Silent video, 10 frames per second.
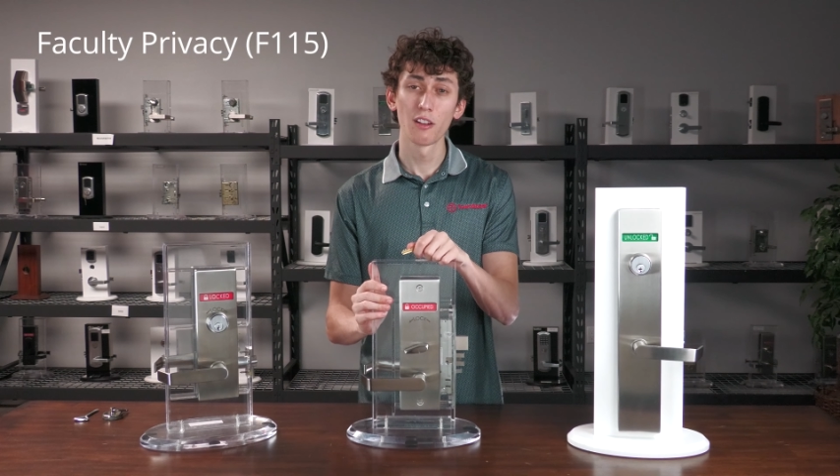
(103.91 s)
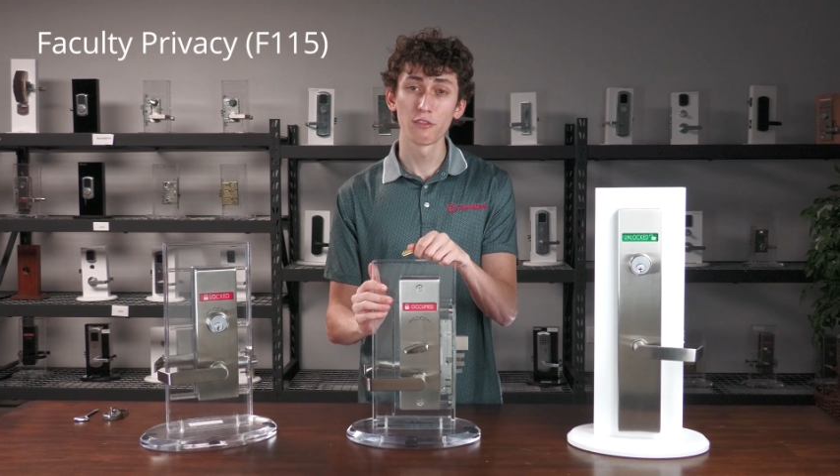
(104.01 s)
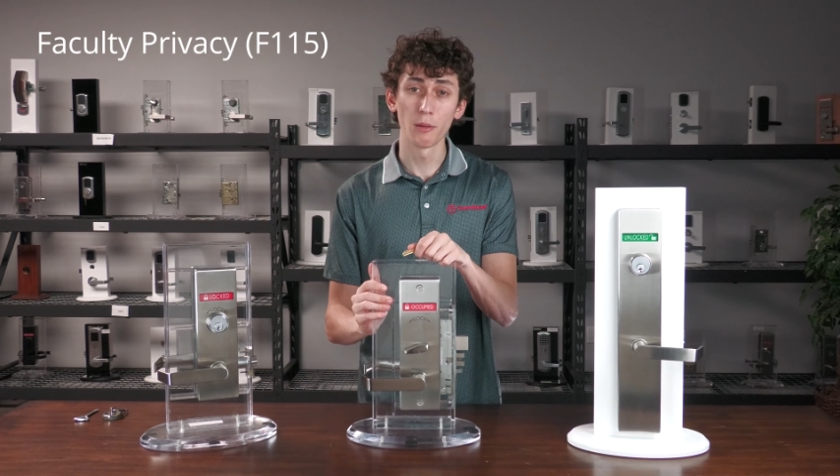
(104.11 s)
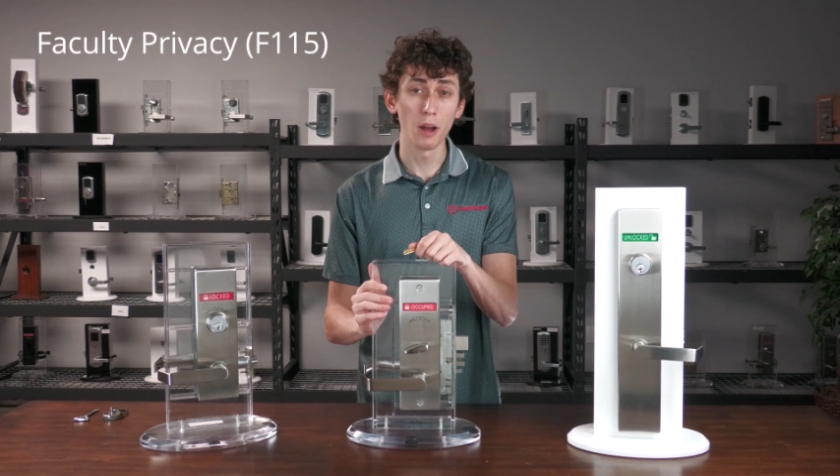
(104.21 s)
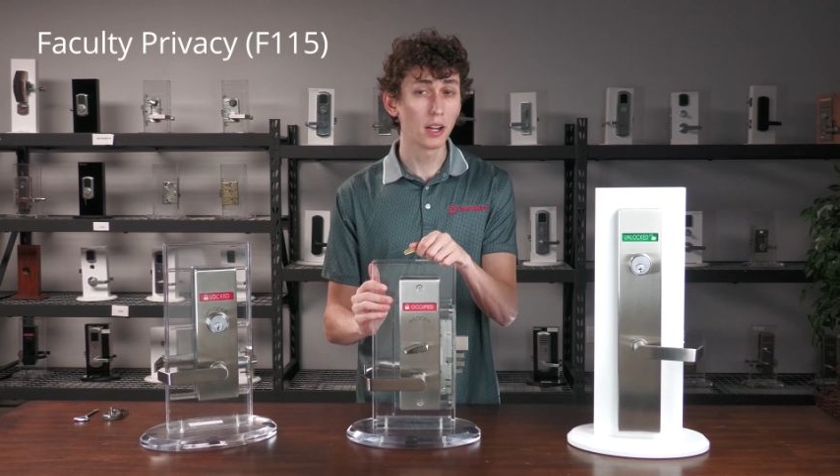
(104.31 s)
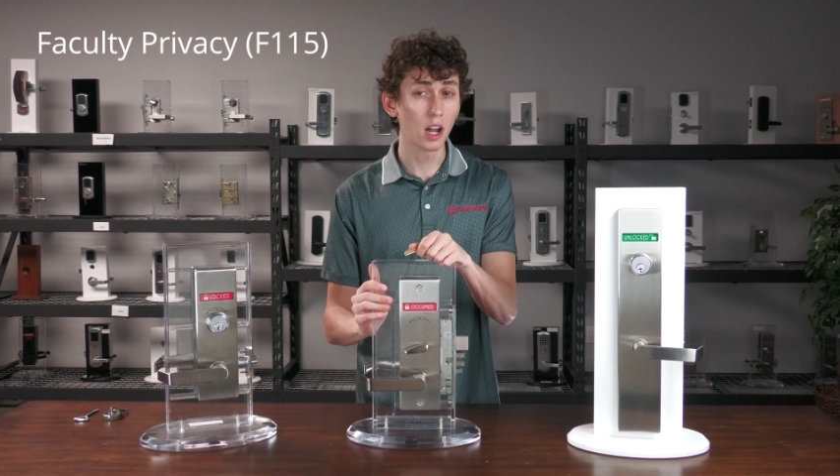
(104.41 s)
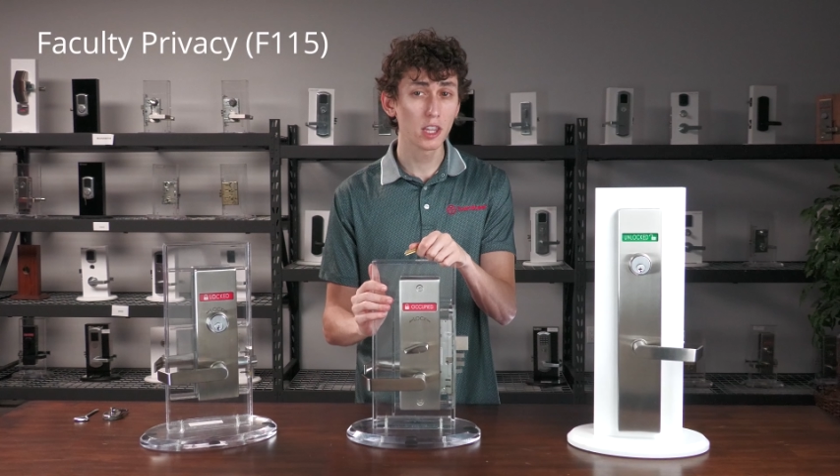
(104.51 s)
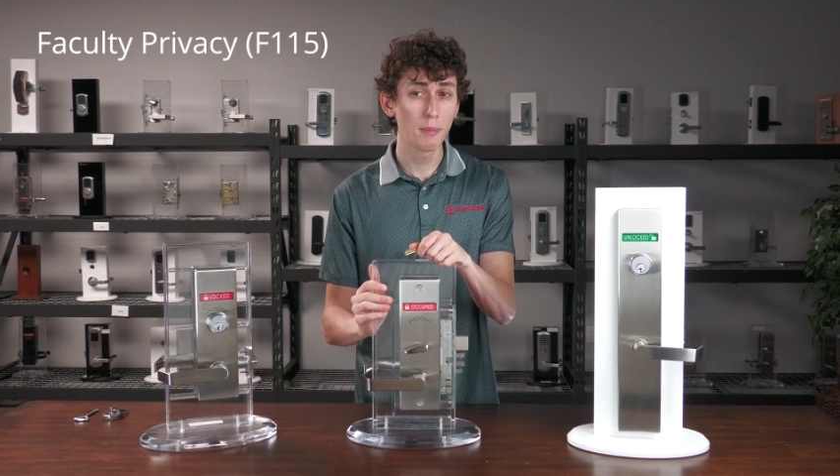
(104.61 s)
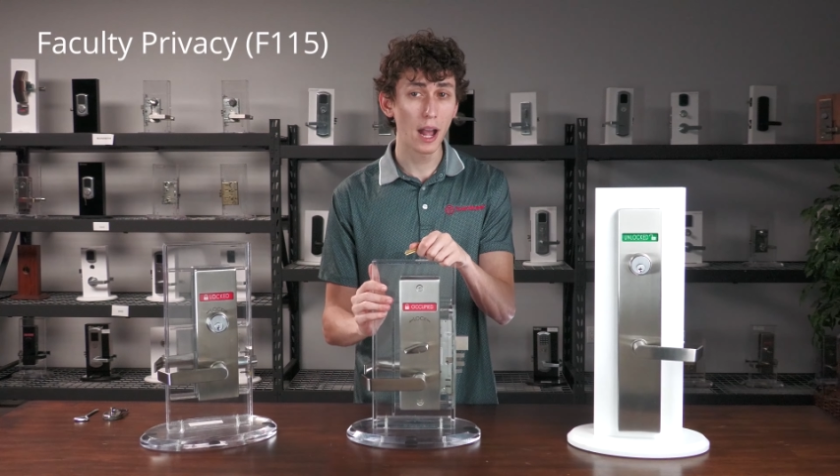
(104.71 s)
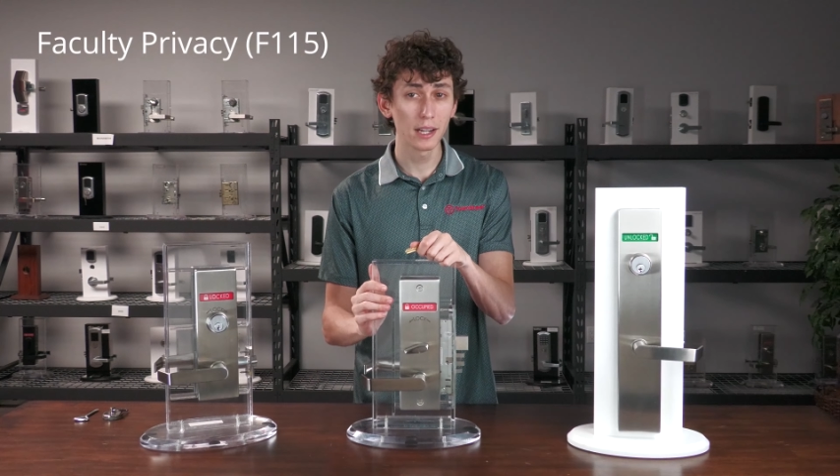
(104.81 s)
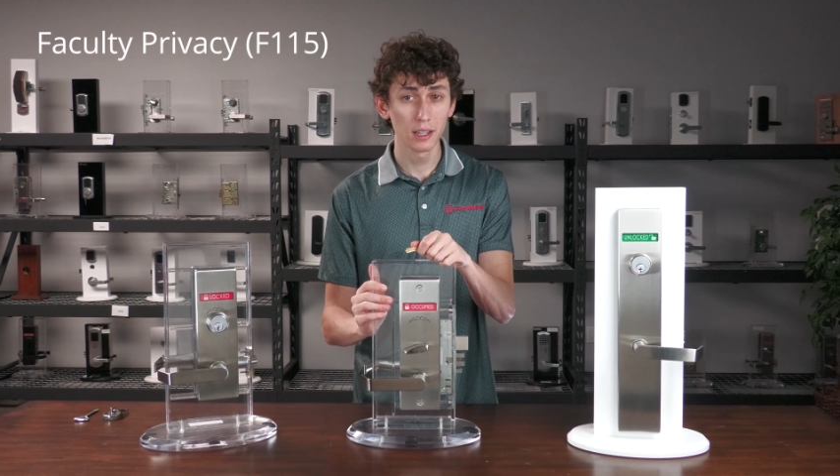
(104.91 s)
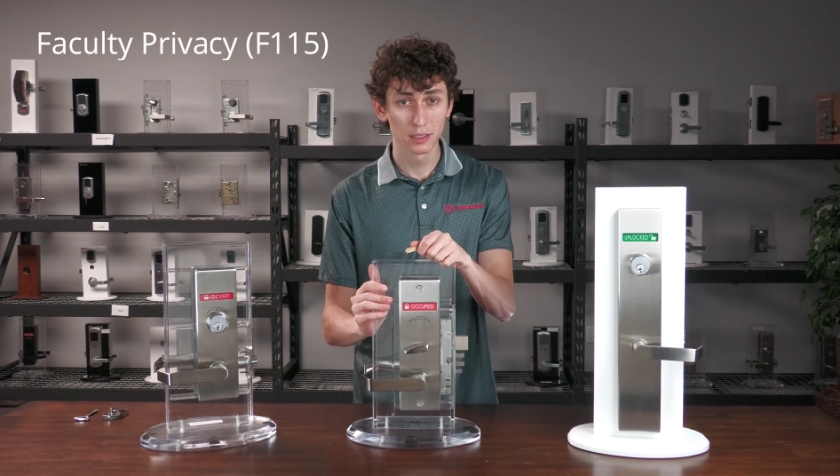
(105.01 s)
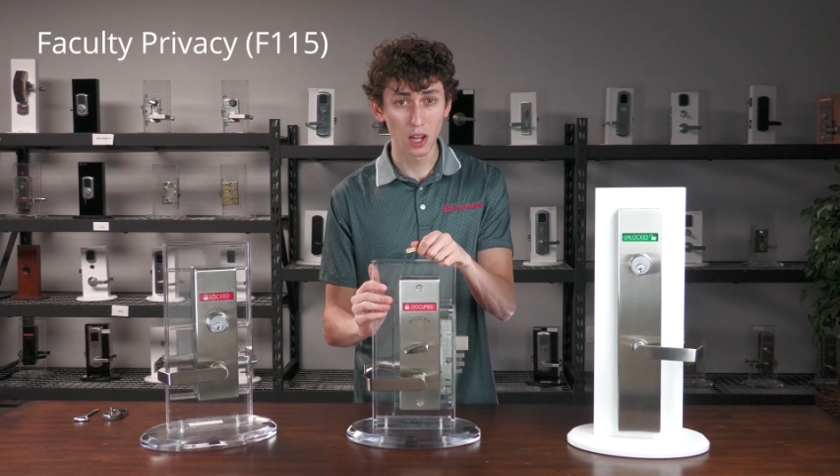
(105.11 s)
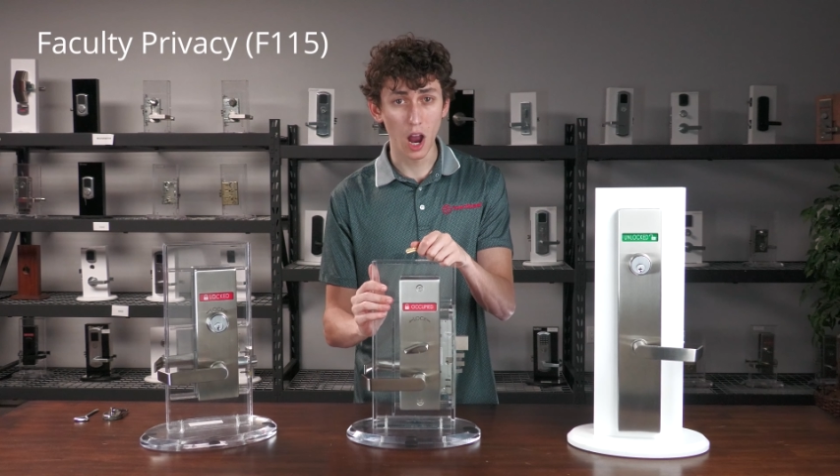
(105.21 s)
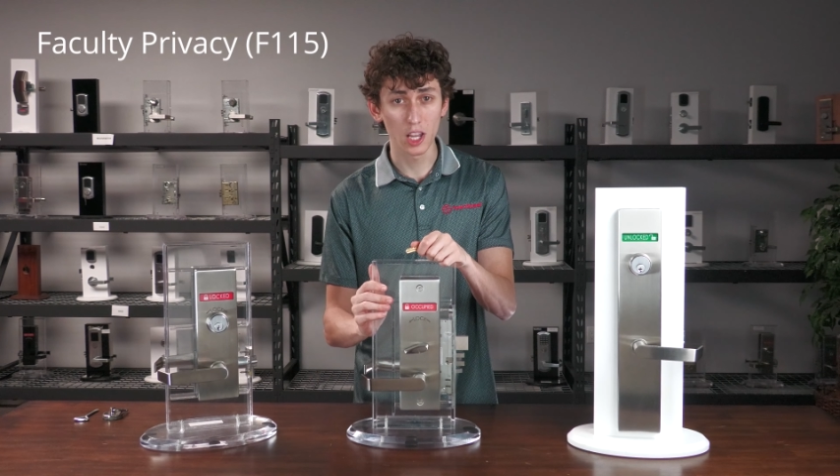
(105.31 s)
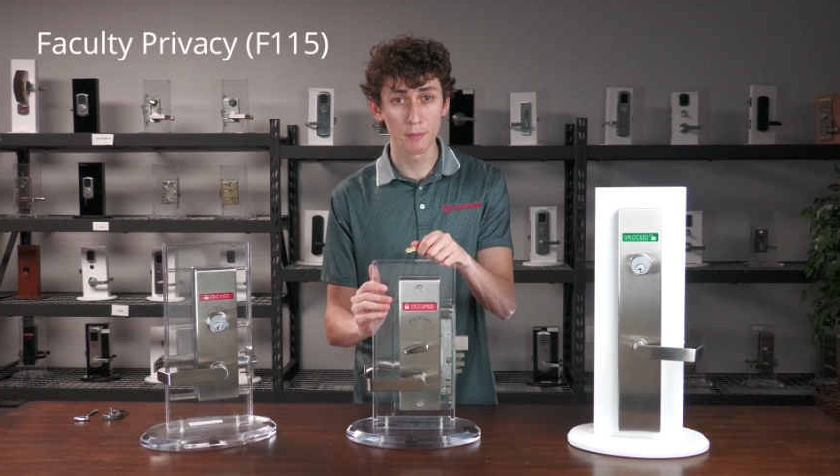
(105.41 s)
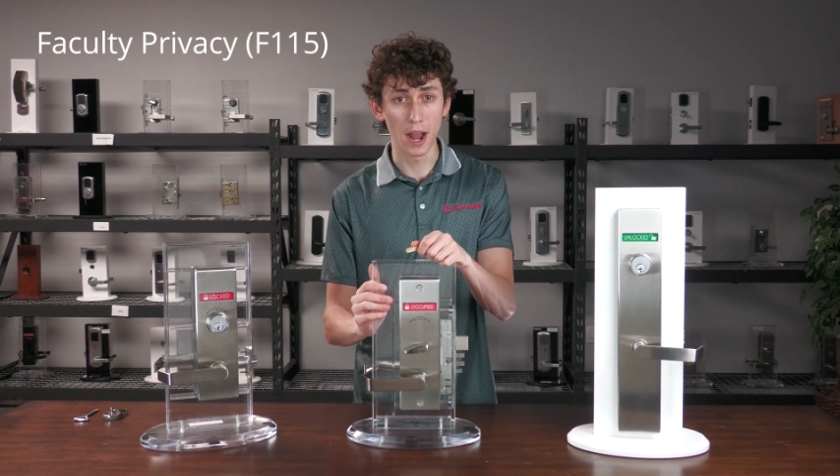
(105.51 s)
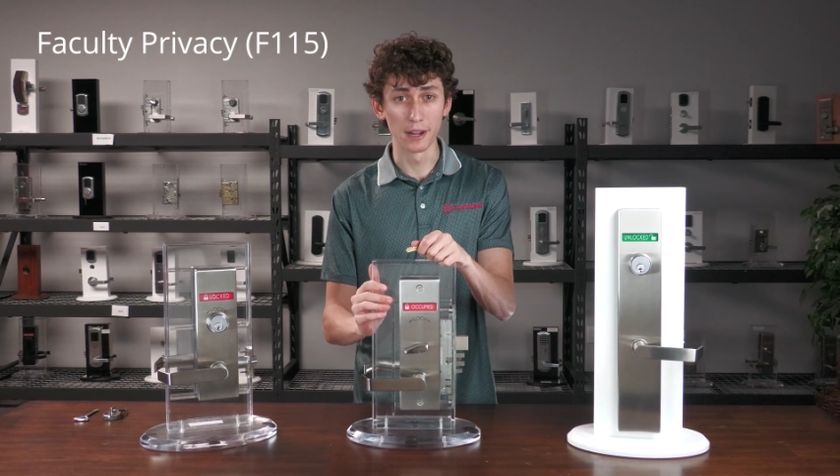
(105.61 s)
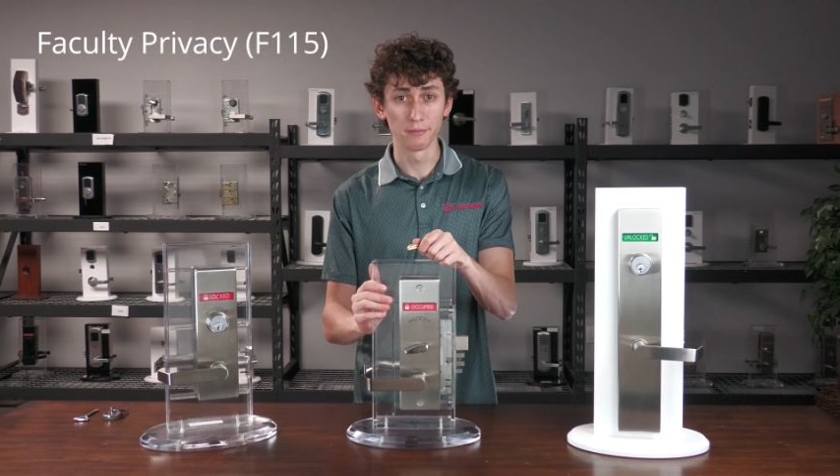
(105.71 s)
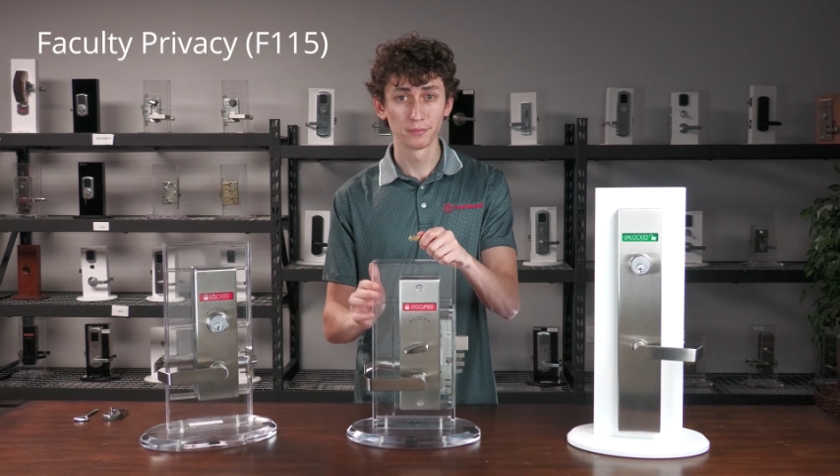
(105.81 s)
from unoccupied to occupied.